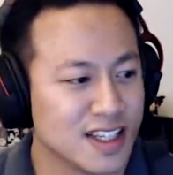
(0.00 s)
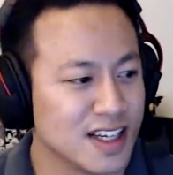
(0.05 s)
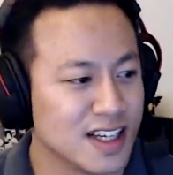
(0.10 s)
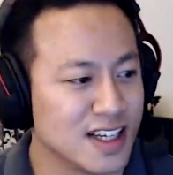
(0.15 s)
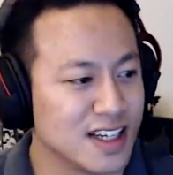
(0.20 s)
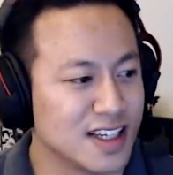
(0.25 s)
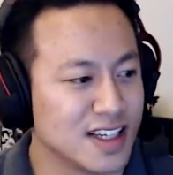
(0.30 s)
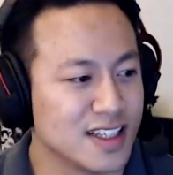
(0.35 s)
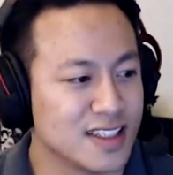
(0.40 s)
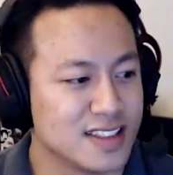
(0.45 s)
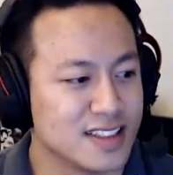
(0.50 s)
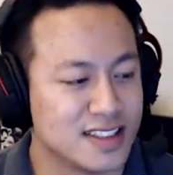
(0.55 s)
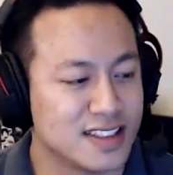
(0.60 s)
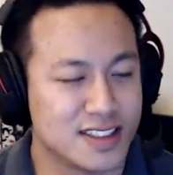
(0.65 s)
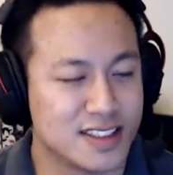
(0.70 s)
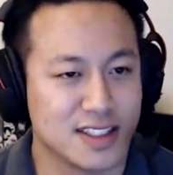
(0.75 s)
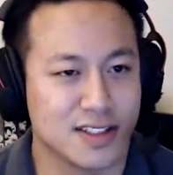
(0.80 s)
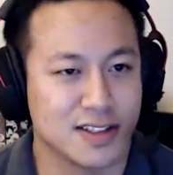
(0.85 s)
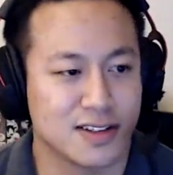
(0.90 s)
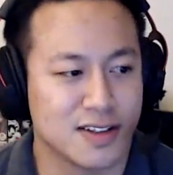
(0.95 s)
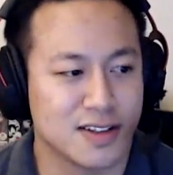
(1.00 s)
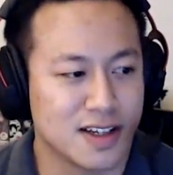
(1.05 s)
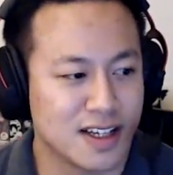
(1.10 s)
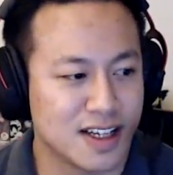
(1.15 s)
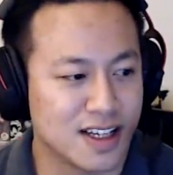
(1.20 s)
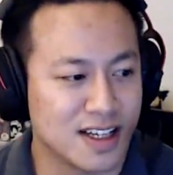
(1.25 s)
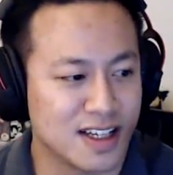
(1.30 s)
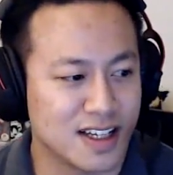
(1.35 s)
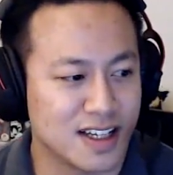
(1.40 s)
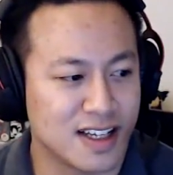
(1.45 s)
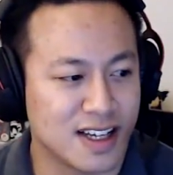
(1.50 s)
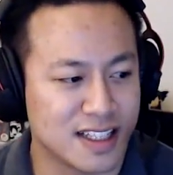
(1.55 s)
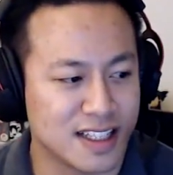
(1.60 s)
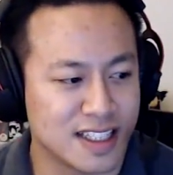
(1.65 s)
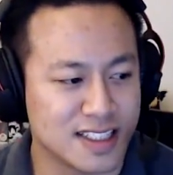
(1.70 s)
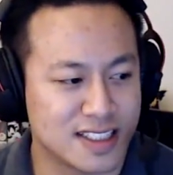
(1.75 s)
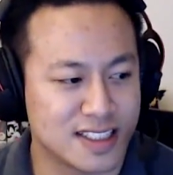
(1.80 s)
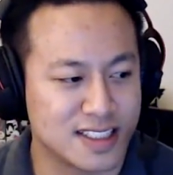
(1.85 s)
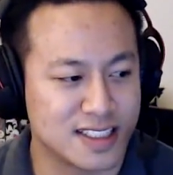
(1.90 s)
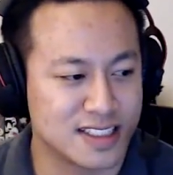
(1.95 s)
I
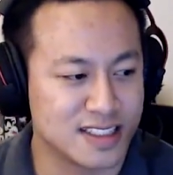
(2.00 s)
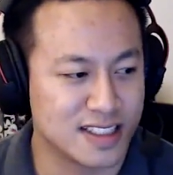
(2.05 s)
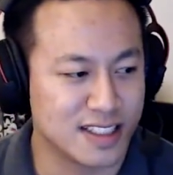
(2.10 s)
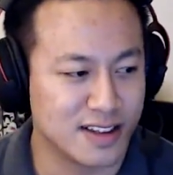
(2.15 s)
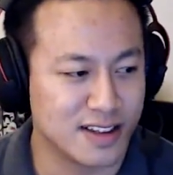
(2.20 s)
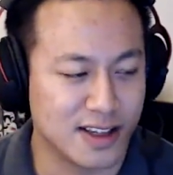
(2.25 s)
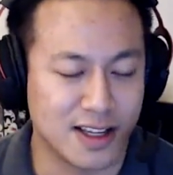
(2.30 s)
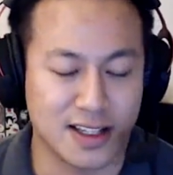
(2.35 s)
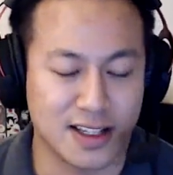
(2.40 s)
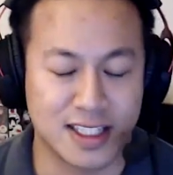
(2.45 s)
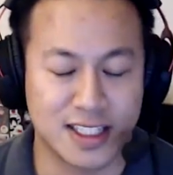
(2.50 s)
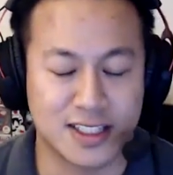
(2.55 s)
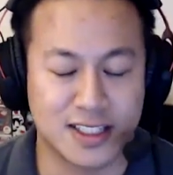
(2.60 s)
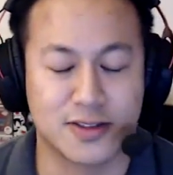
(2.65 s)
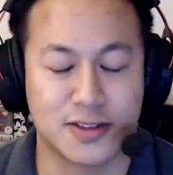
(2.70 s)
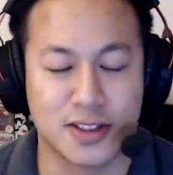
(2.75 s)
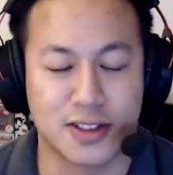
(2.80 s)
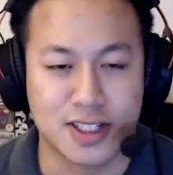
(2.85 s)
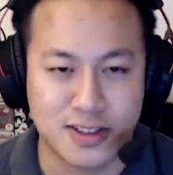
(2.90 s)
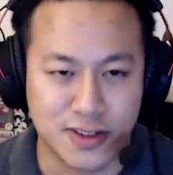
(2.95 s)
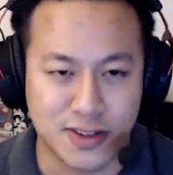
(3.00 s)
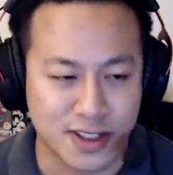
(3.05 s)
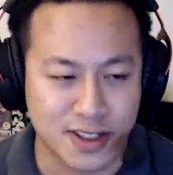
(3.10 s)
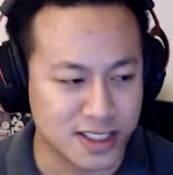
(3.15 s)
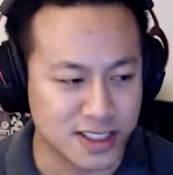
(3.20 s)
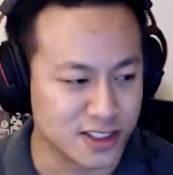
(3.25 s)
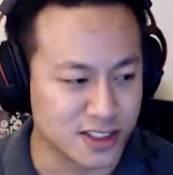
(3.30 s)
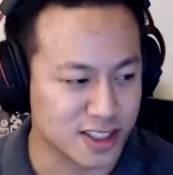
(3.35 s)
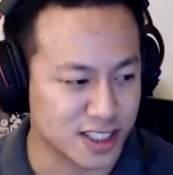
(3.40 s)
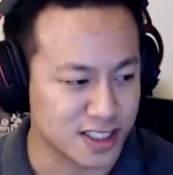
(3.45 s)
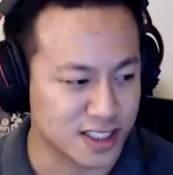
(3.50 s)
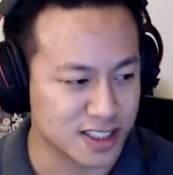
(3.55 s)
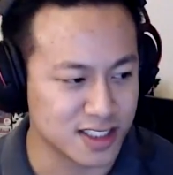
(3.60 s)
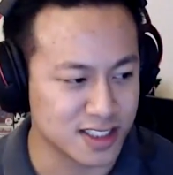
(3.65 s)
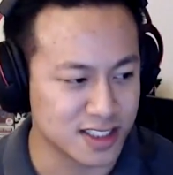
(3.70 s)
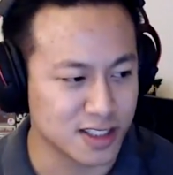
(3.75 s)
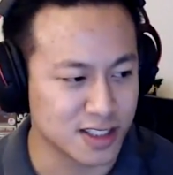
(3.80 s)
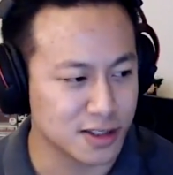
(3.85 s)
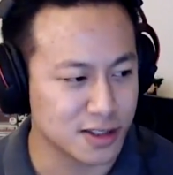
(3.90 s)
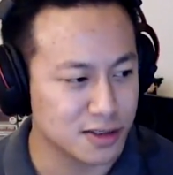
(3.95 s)
guess for as far as
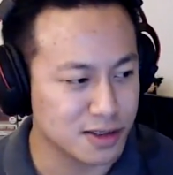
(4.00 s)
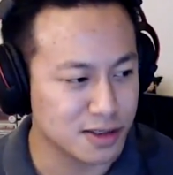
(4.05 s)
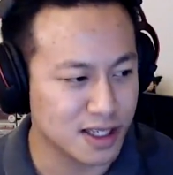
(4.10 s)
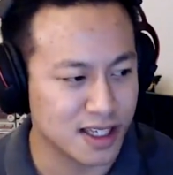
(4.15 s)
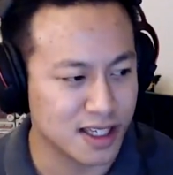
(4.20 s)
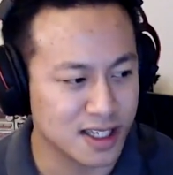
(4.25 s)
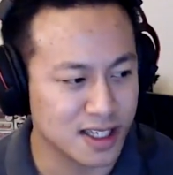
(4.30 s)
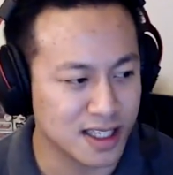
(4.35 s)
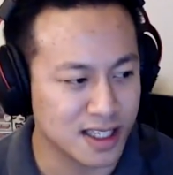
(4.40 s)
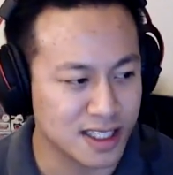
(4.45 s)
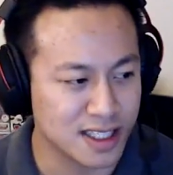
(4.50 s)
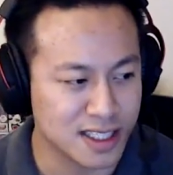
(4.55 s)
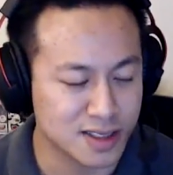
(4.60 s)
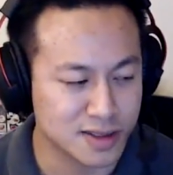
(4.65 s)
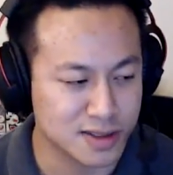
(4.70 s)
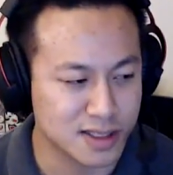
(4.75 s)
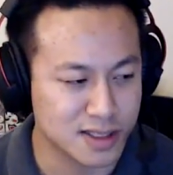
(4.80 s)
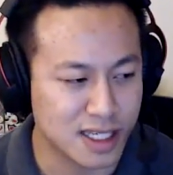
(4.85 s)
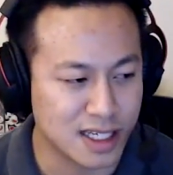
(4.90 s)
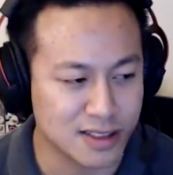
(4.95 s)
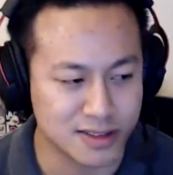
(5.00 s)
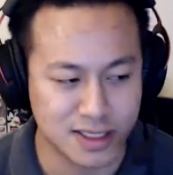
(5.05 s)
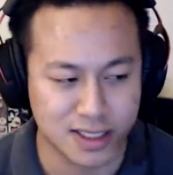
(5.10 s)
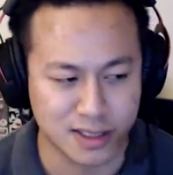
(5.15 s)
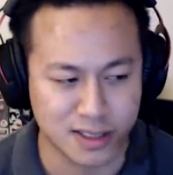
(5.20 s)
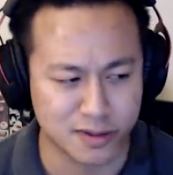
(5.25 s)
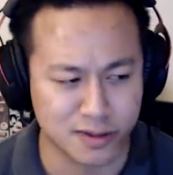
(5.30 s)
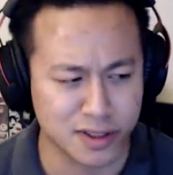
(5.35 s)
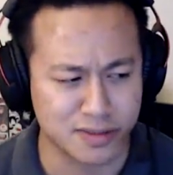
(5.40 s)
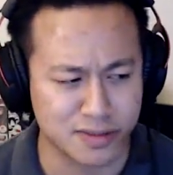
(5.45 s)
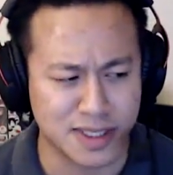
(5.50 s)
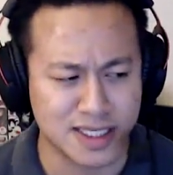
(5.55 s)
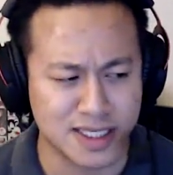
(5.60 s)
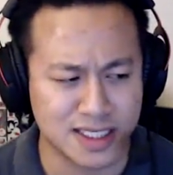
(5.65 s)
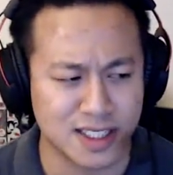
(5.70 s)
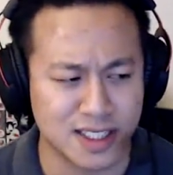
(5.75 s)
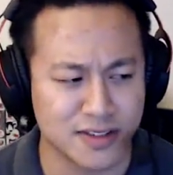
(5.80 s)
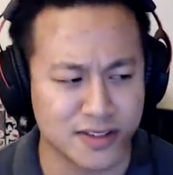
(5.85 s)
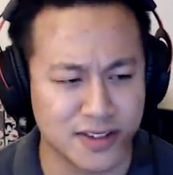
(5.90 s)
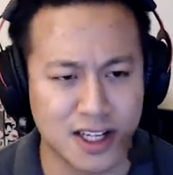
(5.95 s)
introductions go, I guess I'll start with
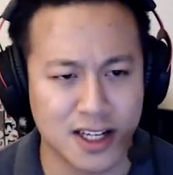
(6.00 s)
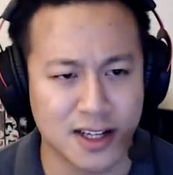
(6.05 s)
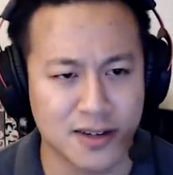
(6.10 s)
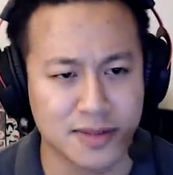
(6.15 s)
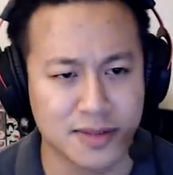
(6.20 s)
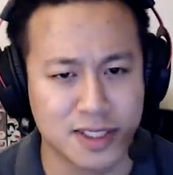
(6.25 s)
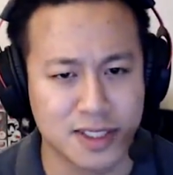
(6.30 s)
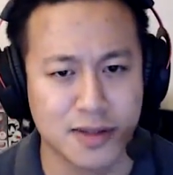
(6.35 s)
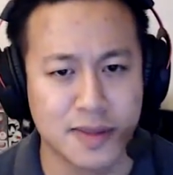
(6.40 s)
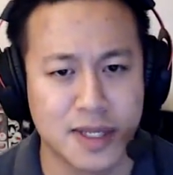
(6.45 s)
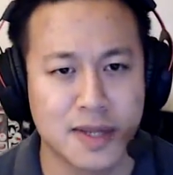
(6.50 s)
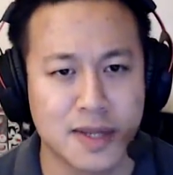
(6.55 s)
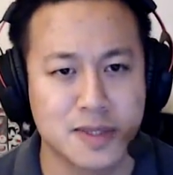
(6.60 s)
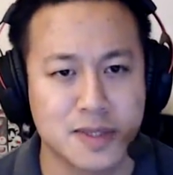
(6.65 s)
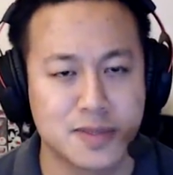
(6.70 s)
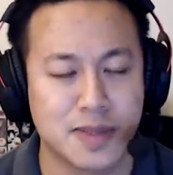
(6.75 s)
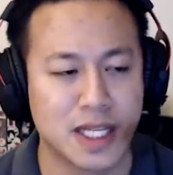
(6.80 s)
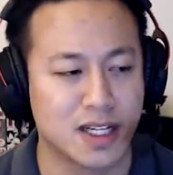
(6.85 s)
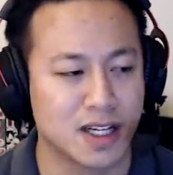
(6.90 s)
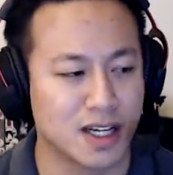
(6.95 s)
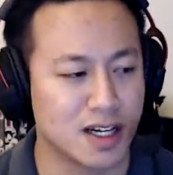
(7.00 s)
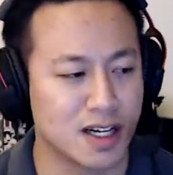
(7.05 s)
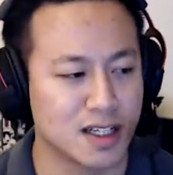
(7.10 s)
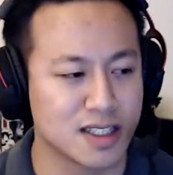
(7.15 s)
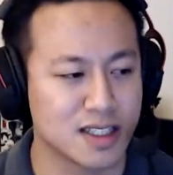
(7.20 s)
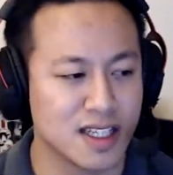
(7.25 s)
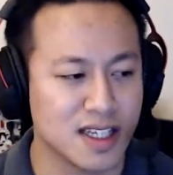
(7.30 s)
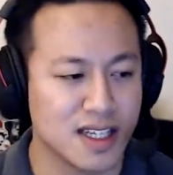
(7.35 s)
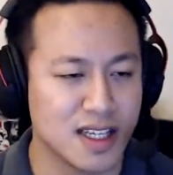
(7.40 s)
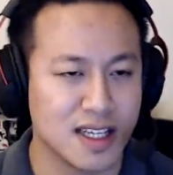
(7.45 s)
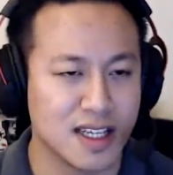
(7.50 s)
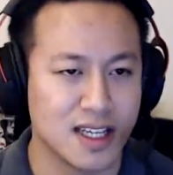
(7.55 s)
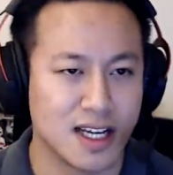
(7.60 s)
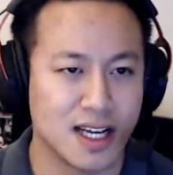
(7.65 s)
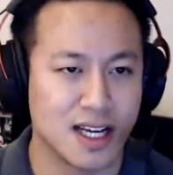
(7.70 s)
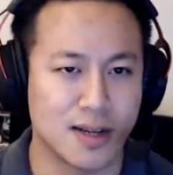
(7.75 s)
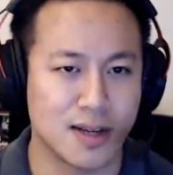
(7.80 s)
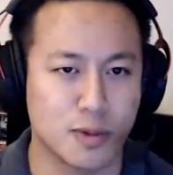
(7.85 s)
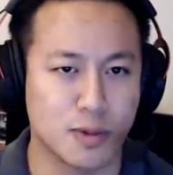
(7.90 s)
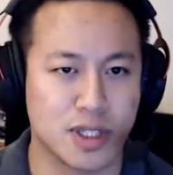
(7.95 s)
myself. So my name is Ben Hong.
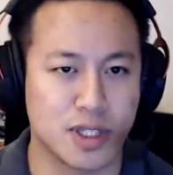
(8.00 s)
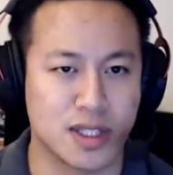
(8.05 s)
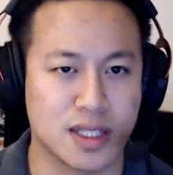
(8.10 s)
I'm one of the